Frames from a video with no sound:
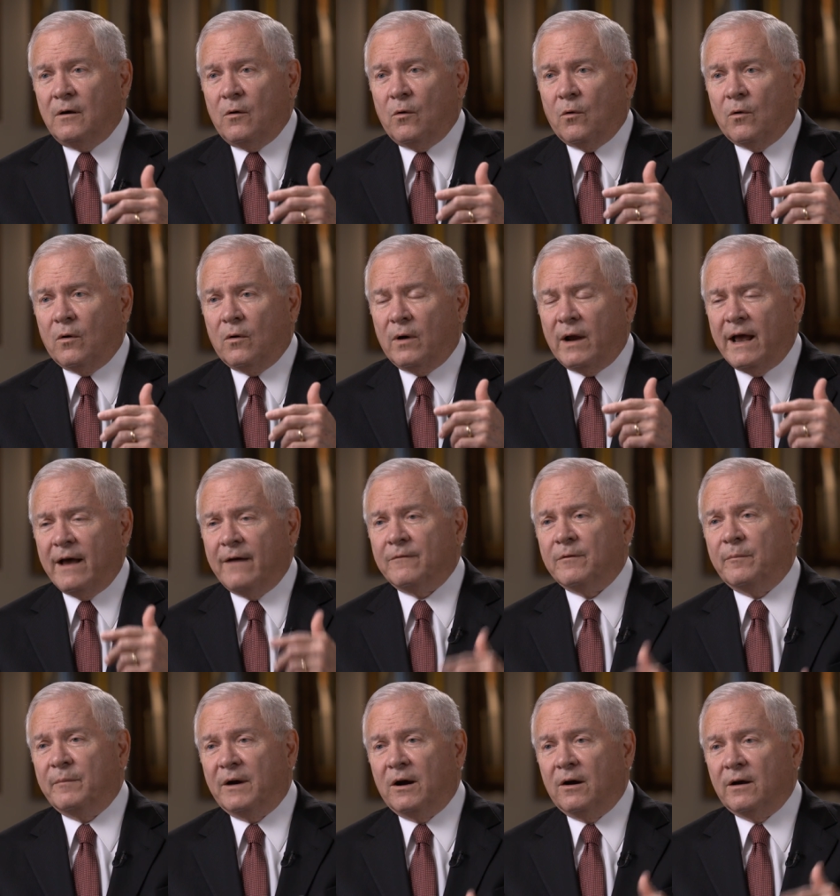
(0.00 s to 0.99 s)
or have
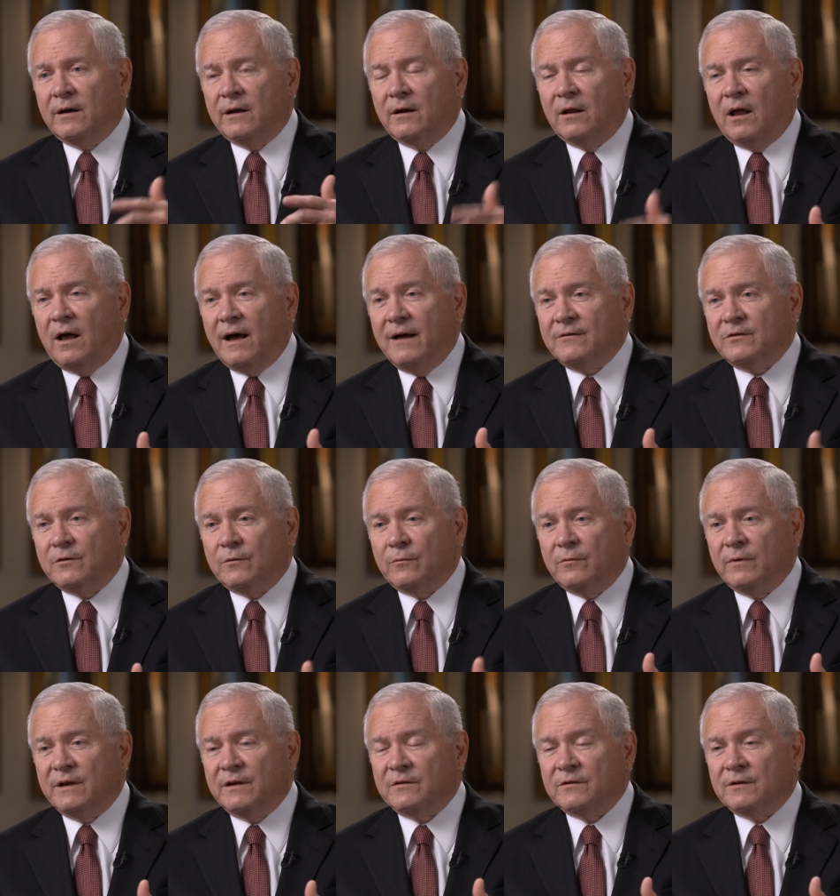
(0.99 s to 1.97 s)
American lives at
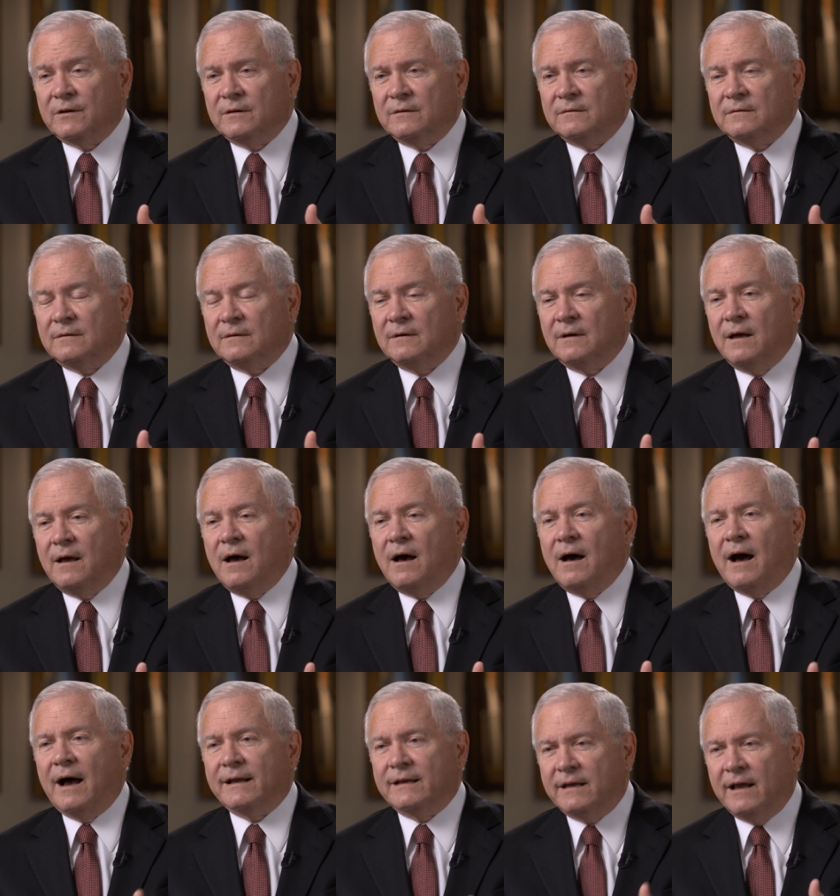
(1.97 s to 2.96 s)
risk,
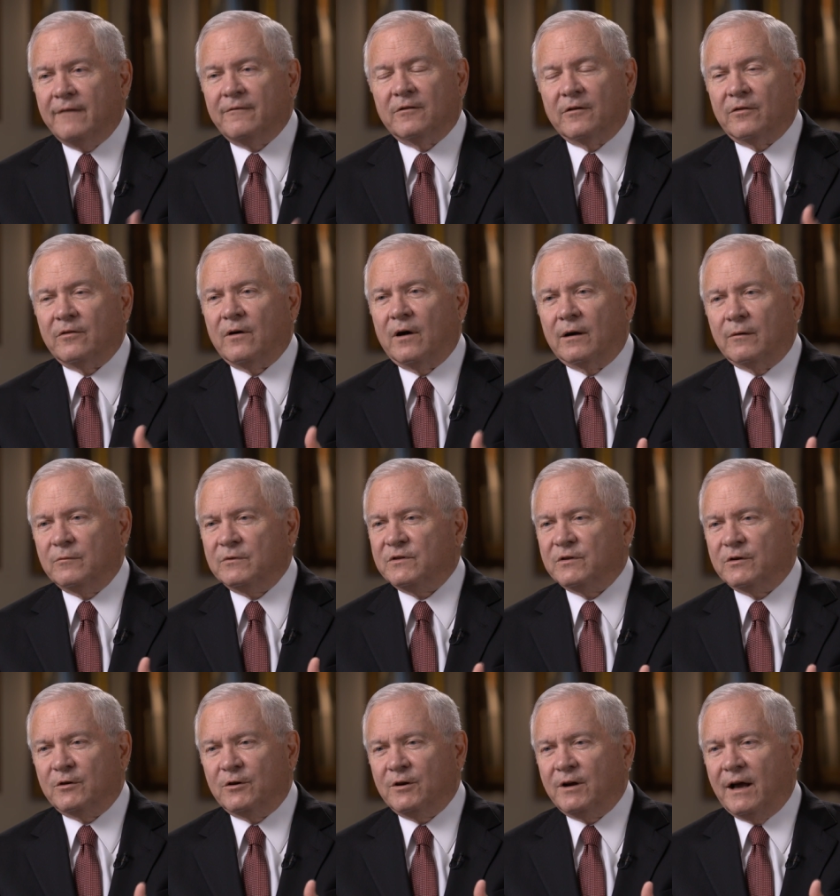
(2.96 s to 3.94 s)
I never thought it was
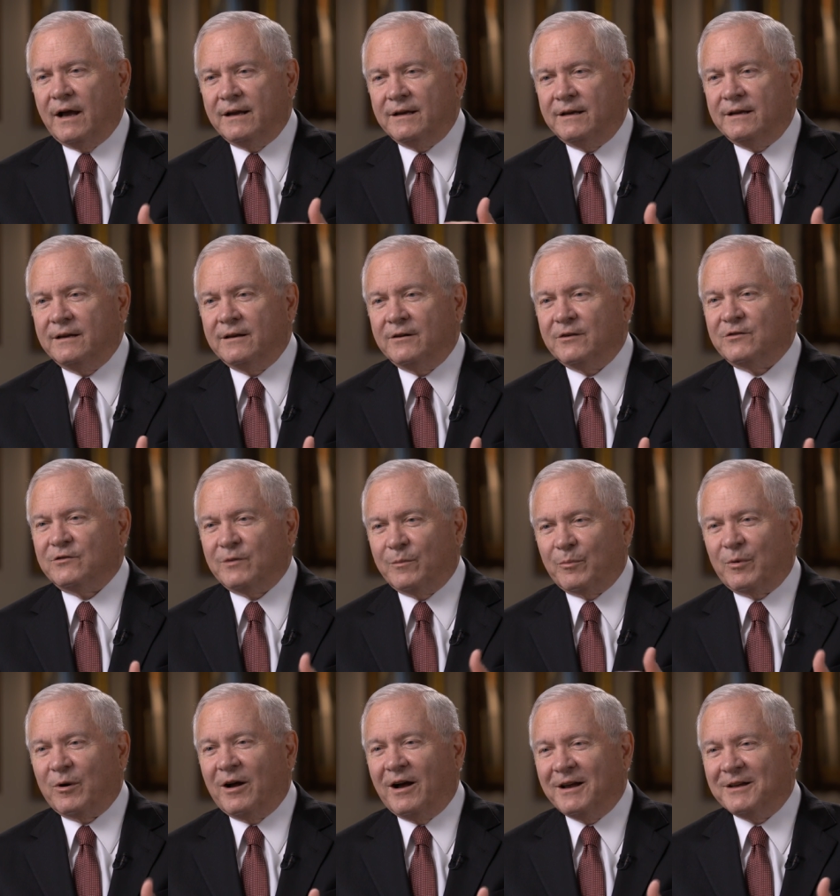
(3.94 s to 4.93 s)
a good idea to
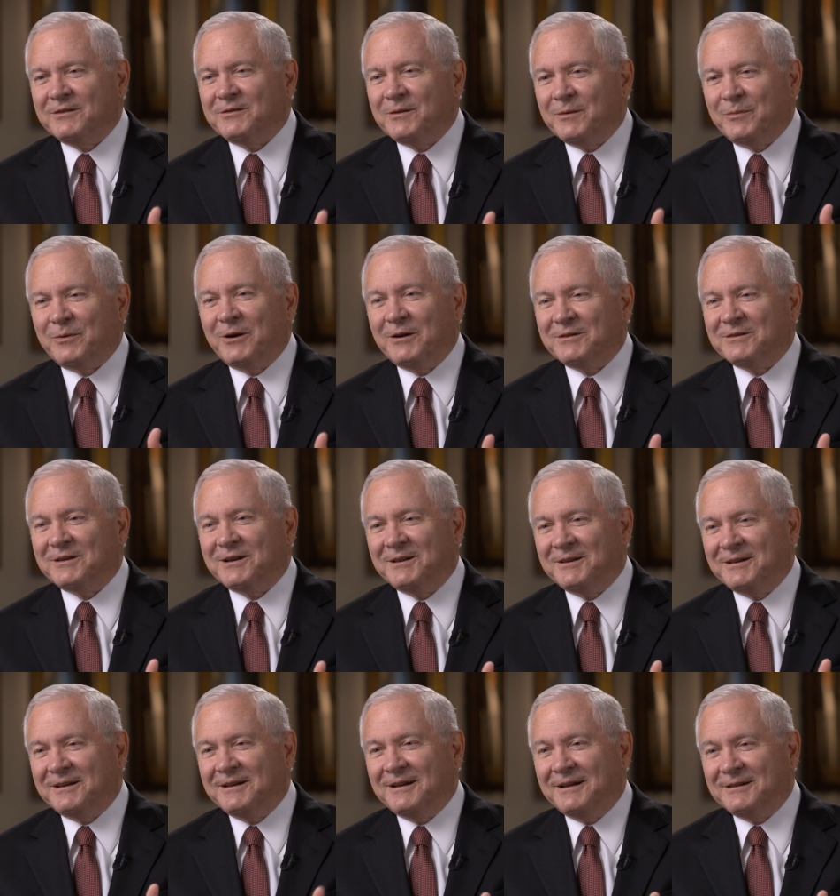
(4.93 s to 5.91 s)
surprise the president
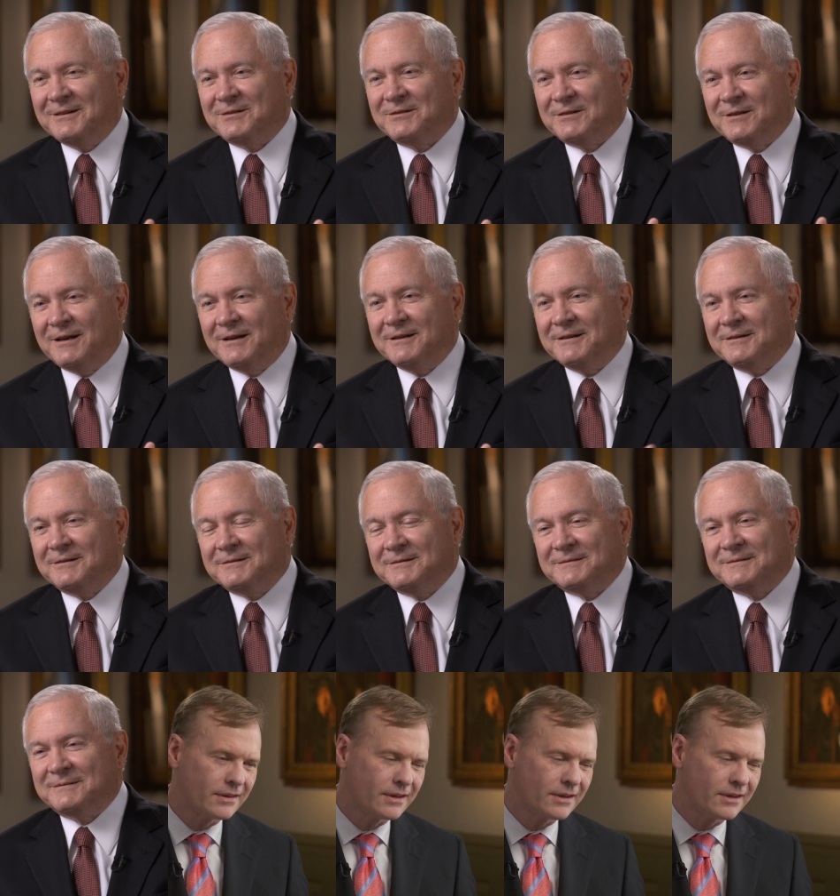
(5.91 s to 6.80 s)
of the United States.